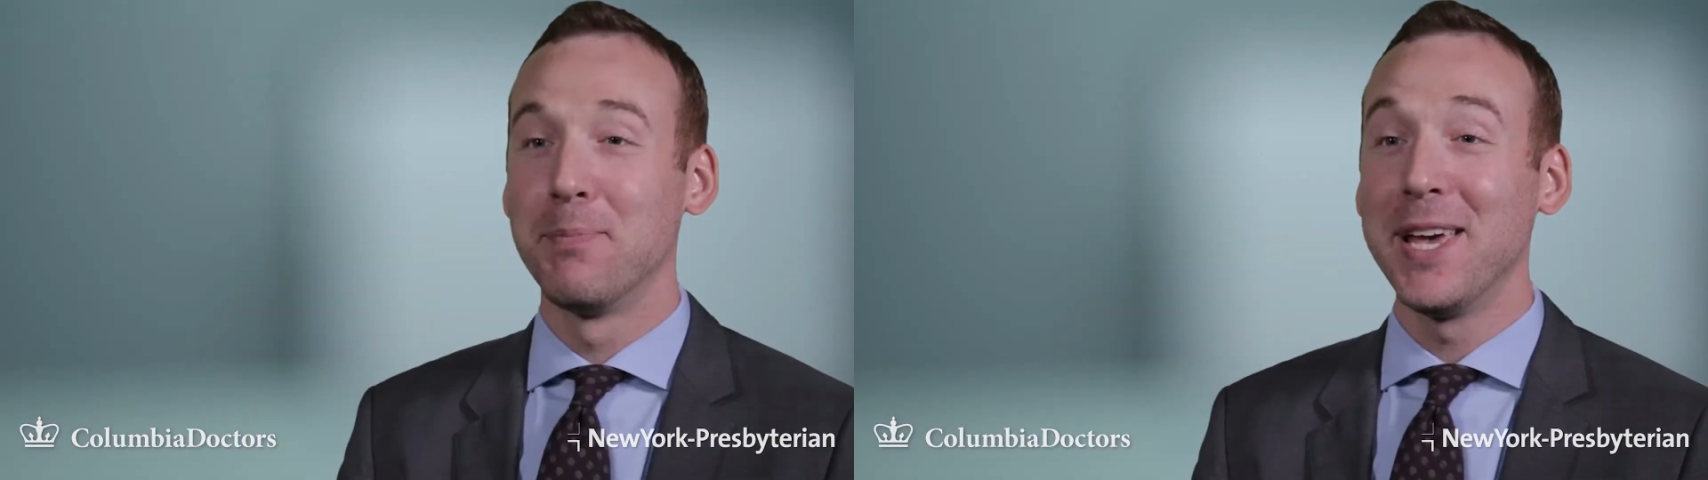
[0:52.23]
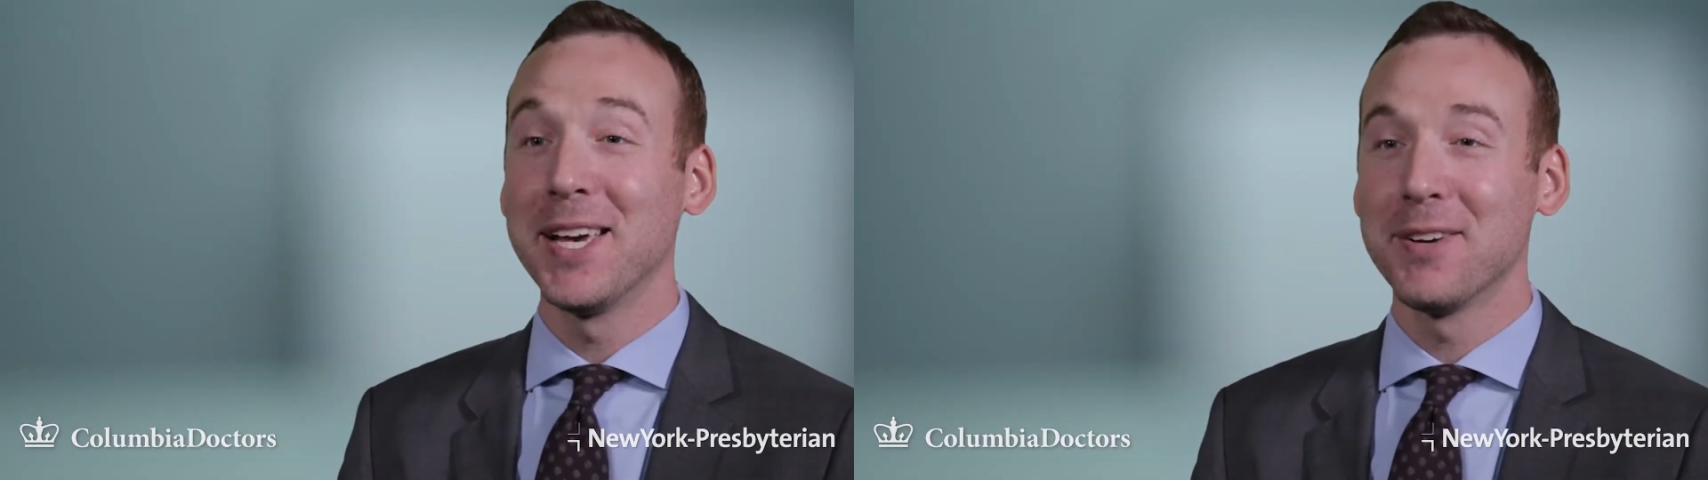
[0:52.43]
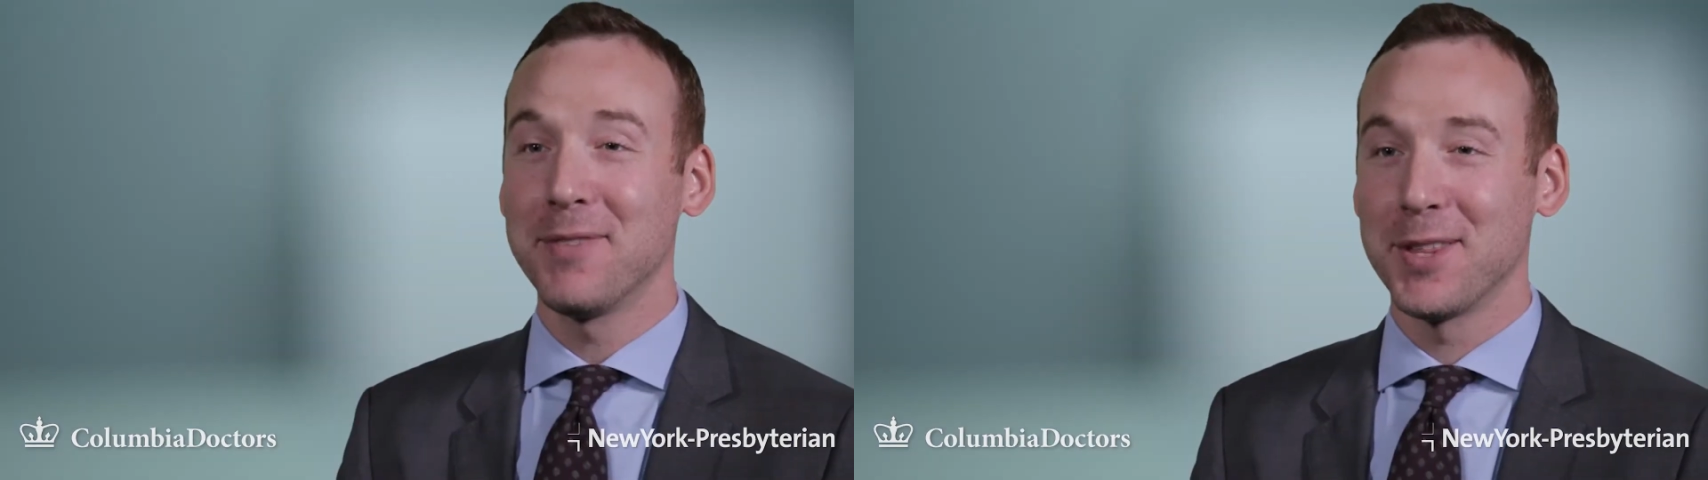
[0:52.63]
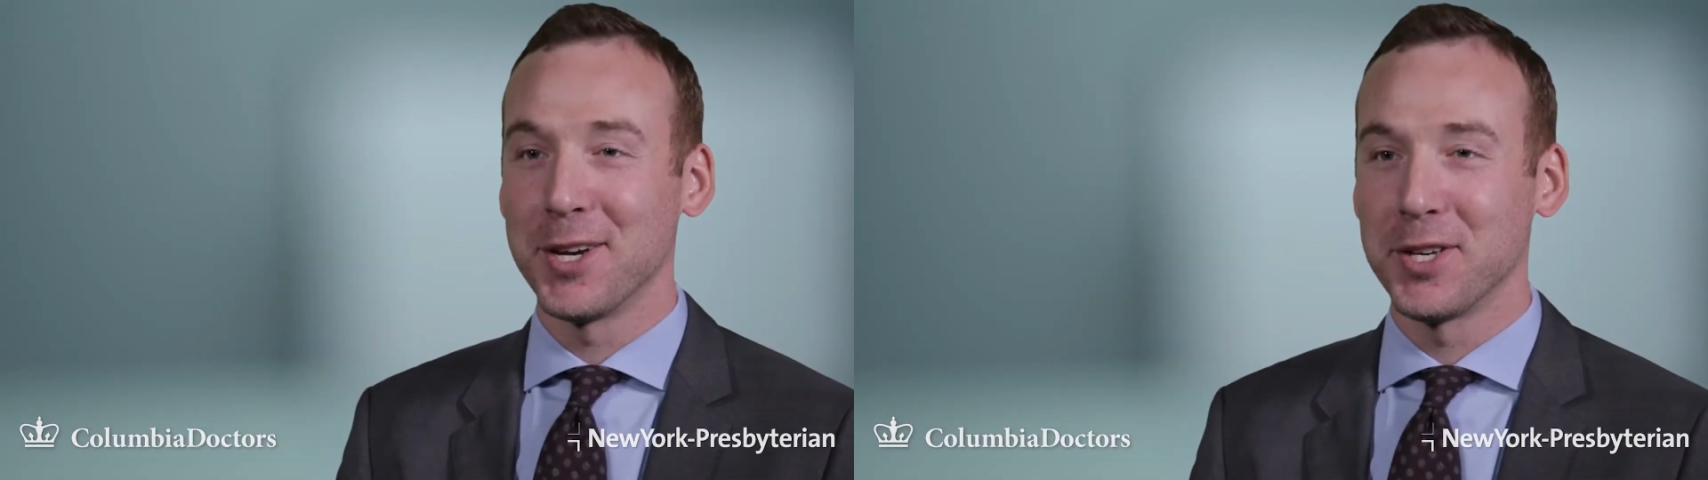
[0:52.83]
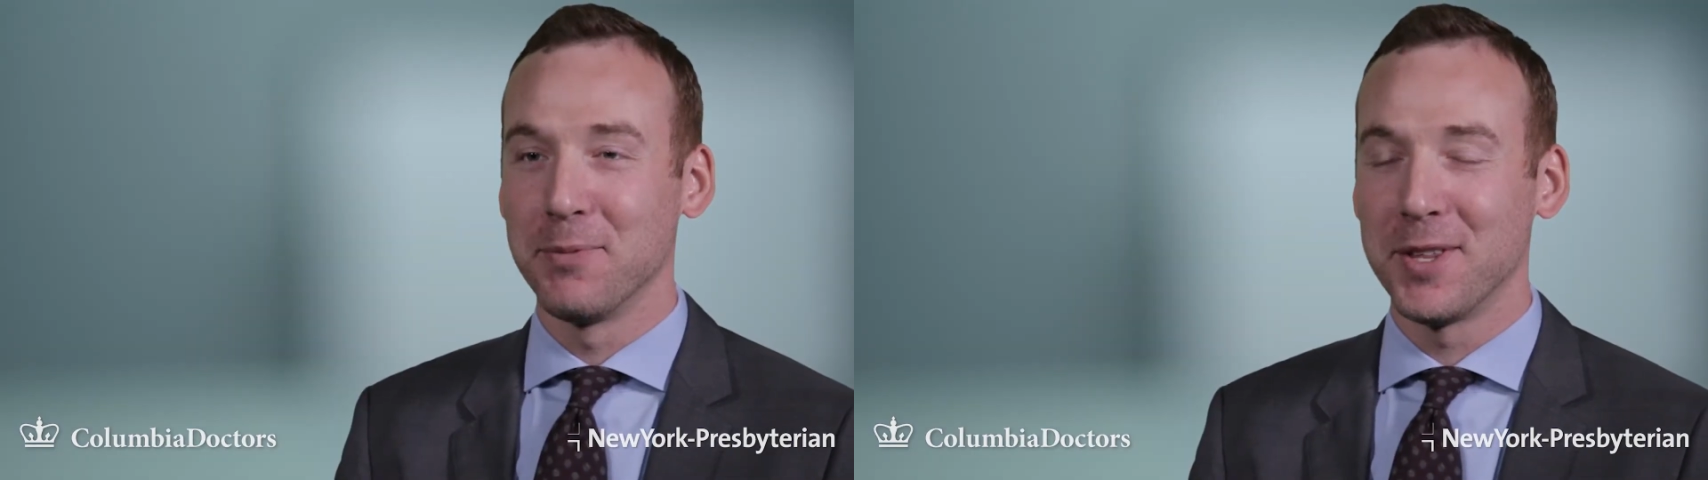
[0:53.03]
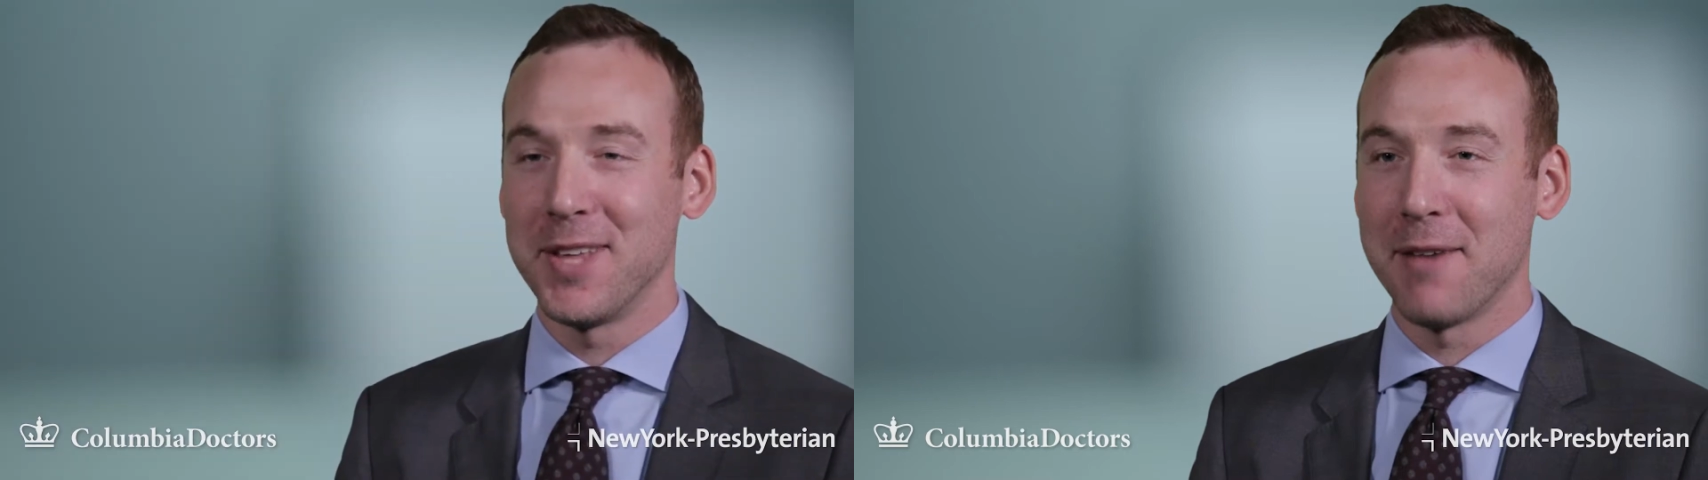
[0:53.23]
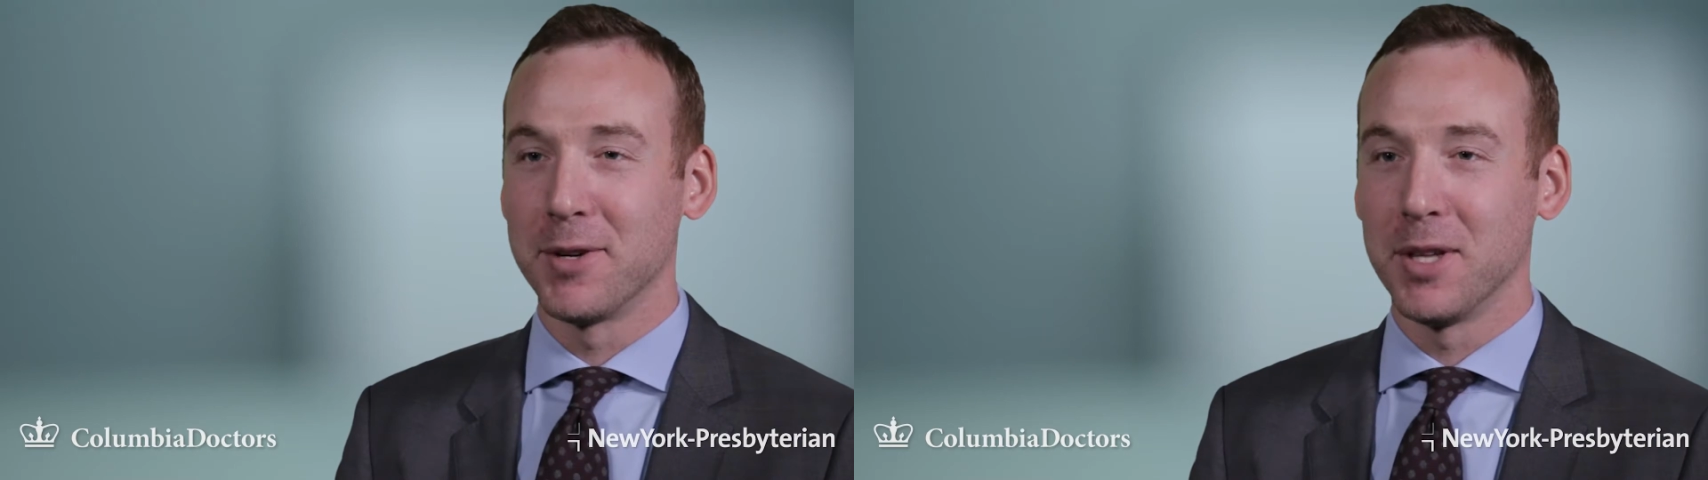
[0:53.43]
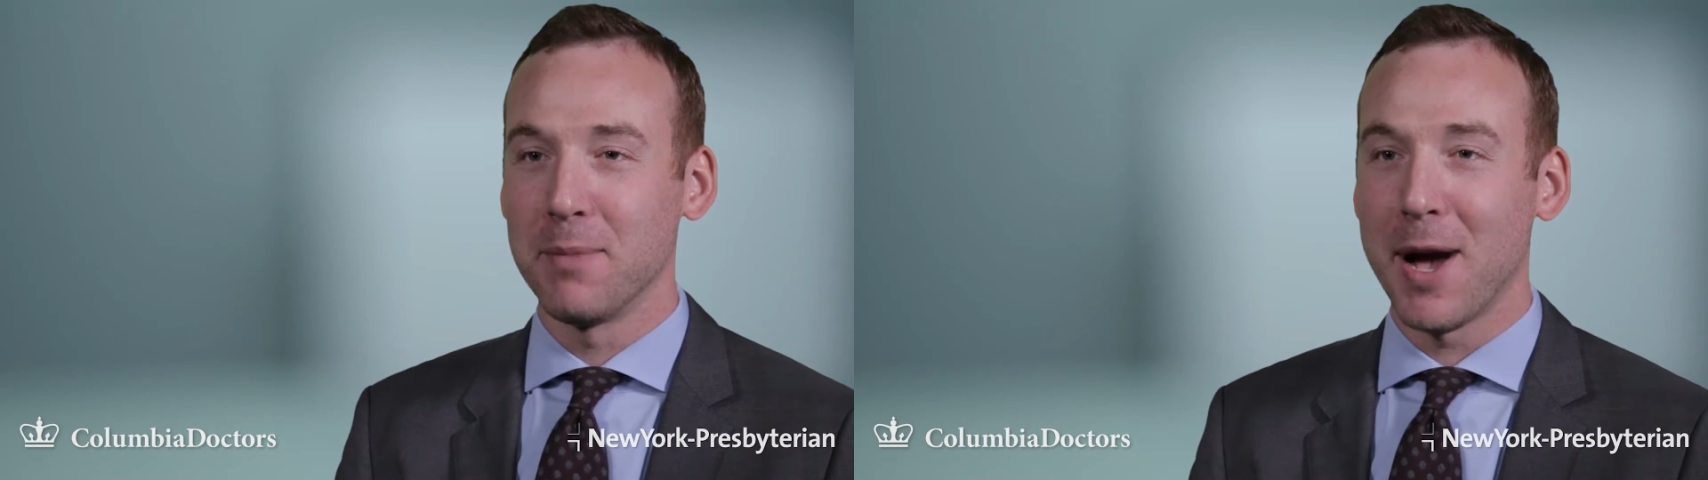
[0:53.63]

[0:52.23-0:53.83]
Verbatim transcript: Being a physician was definitely